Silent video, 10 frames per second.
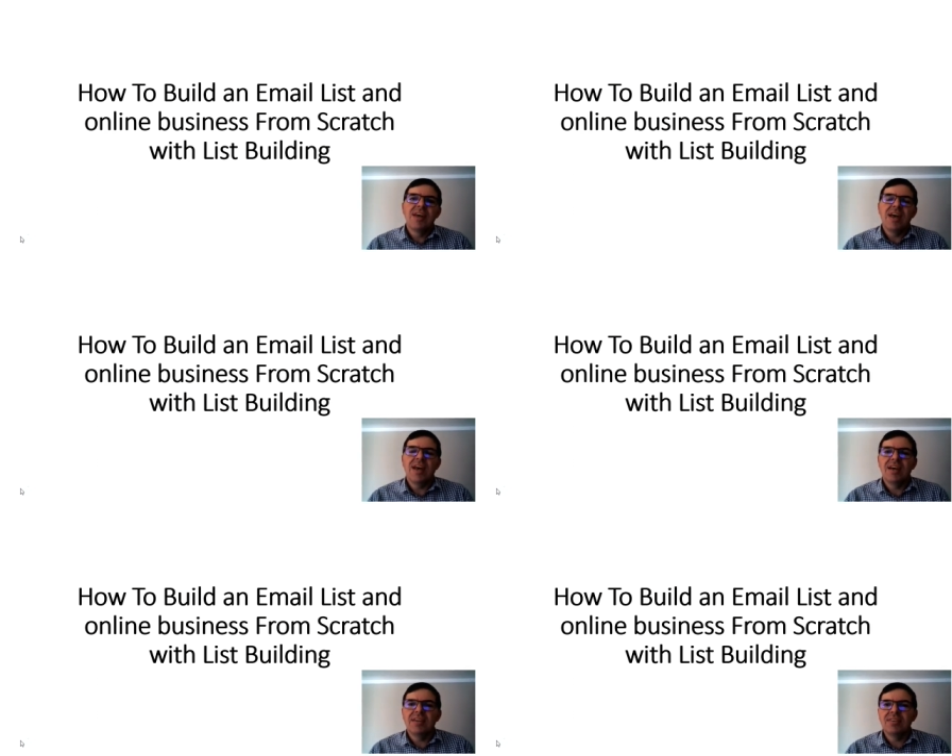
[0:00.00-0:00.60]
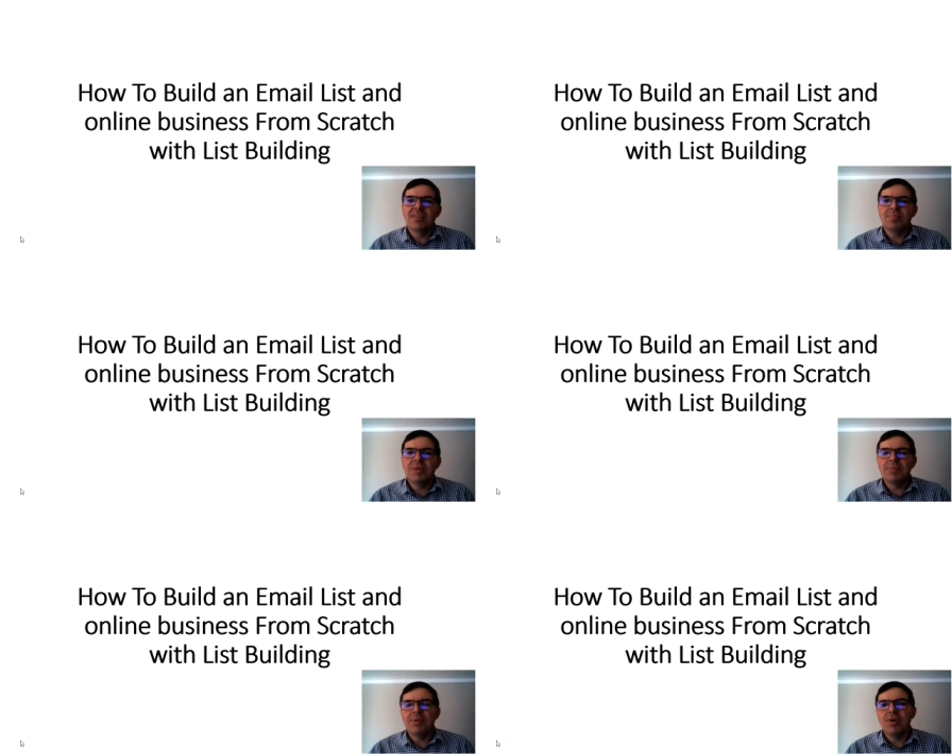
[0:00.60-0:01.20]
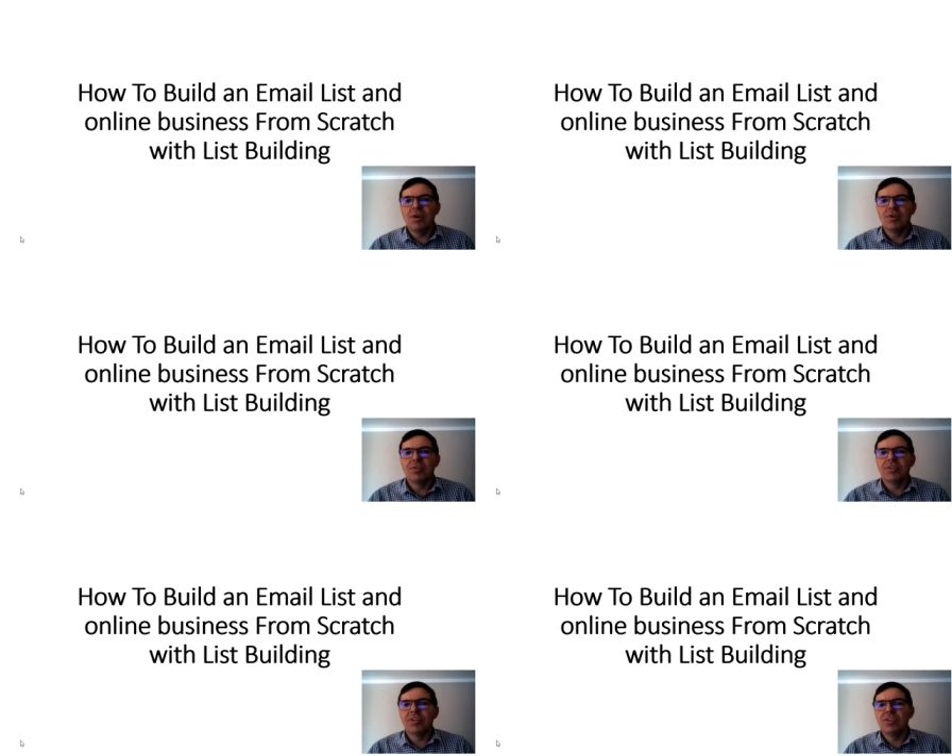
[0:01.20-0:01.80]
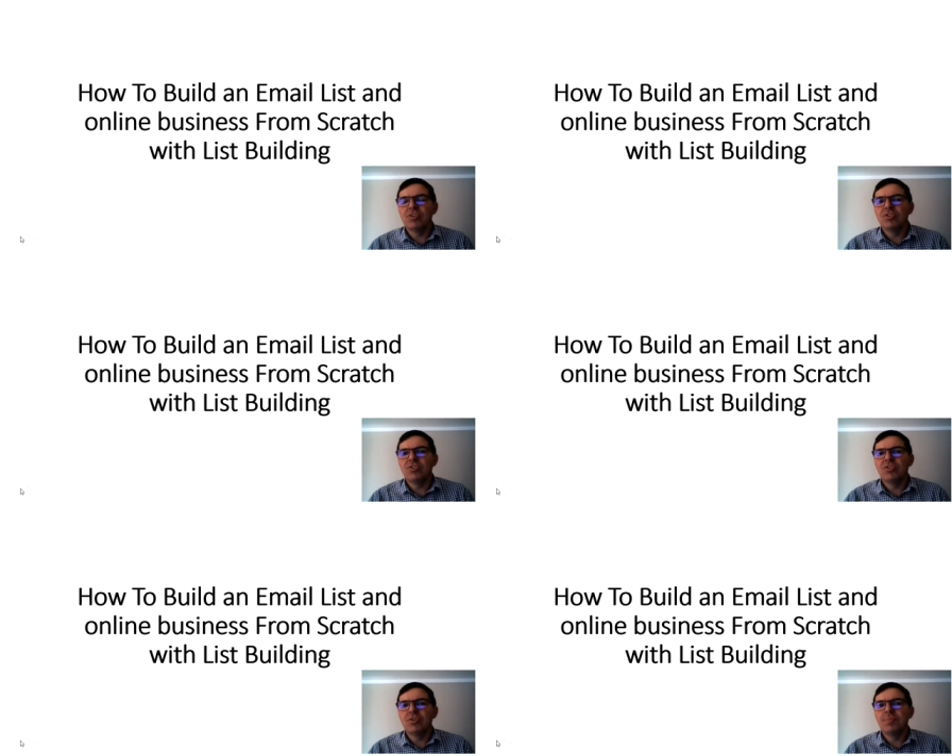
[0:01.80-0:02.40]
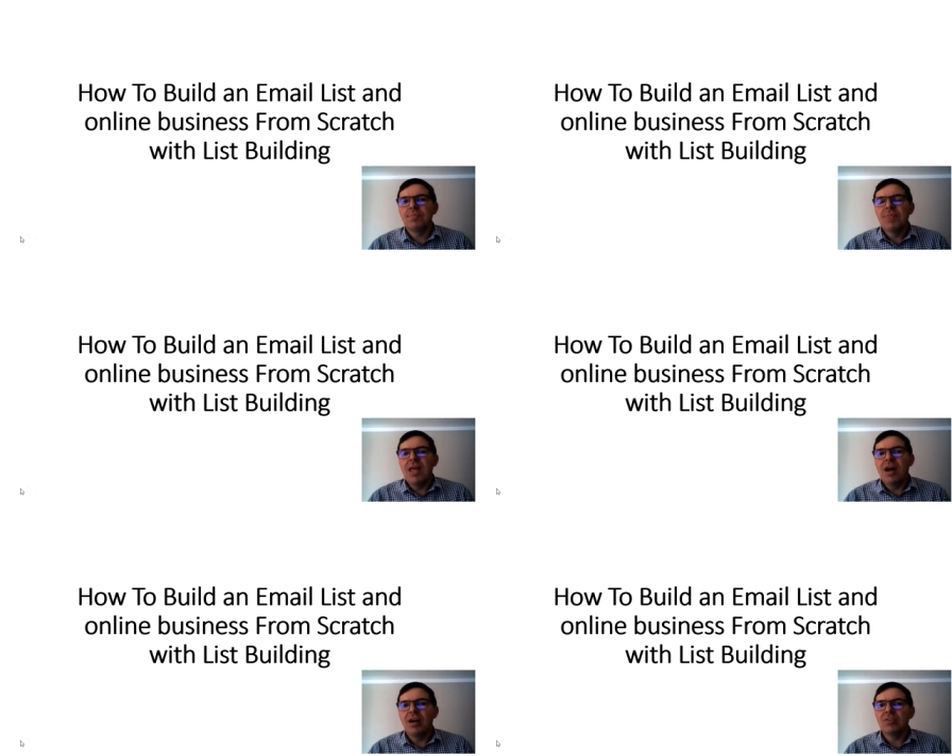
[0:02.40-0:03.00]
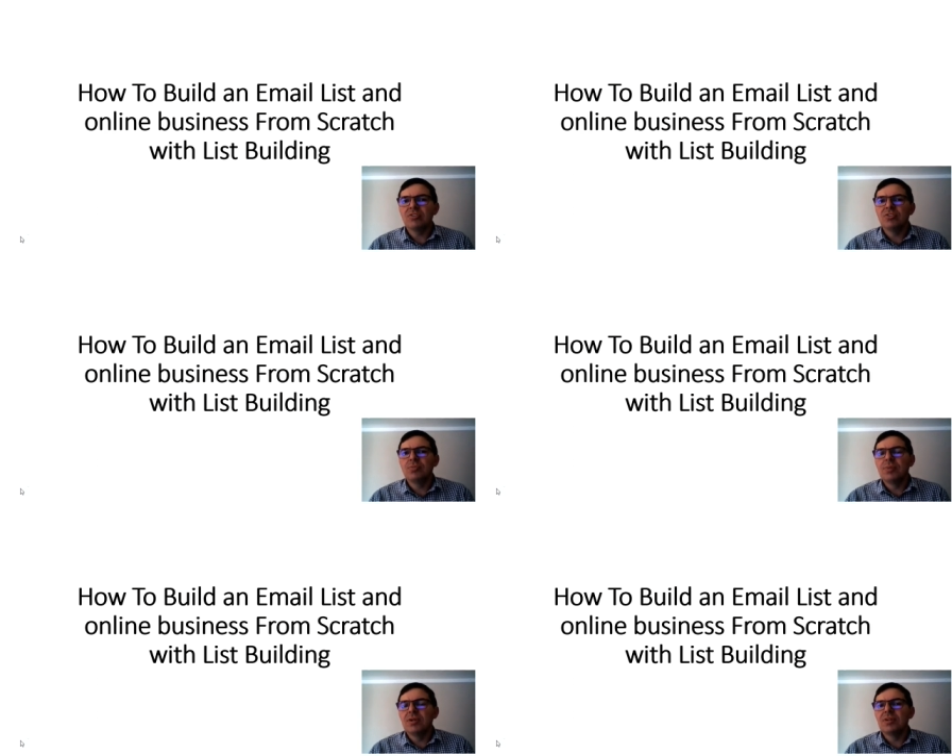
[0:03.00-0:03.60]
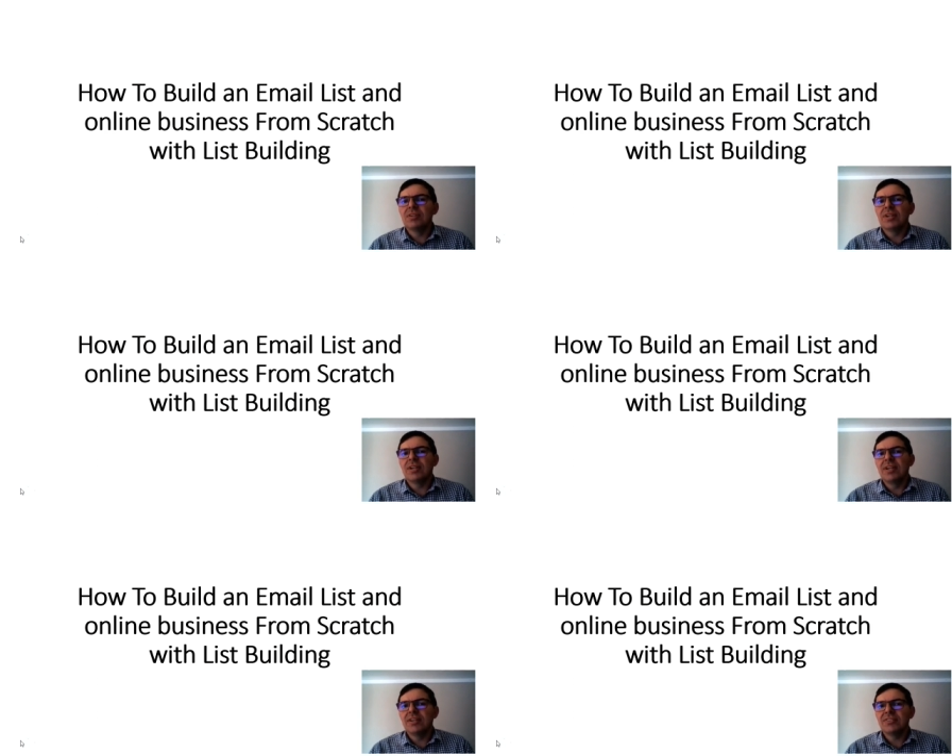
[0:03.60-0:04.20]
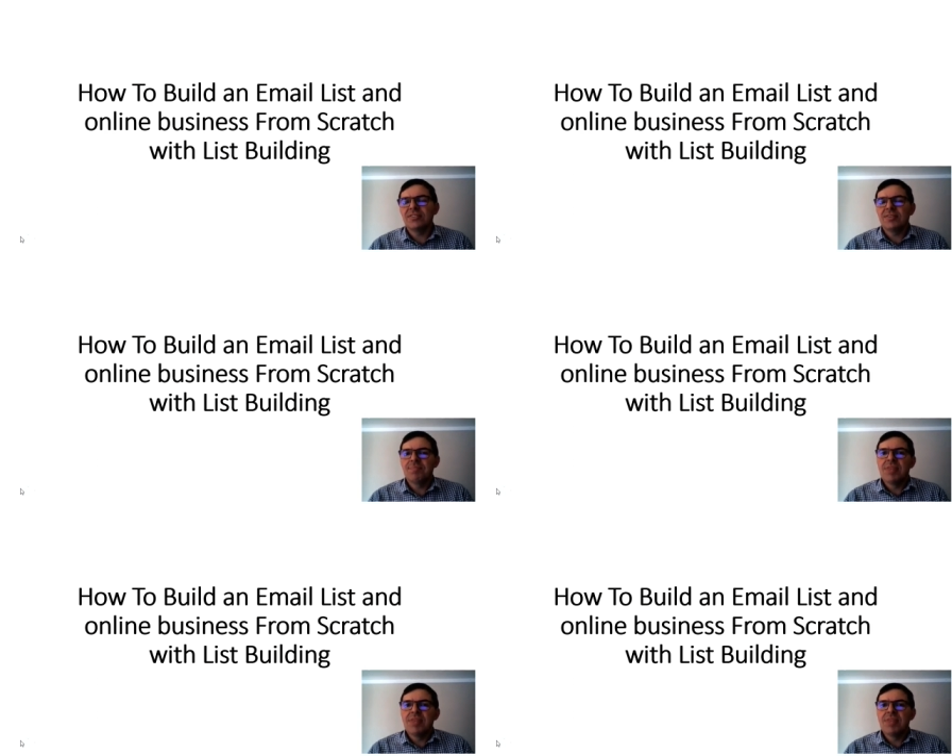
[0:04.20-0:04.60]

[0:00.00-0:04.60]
and the people on YouTube how to build a list.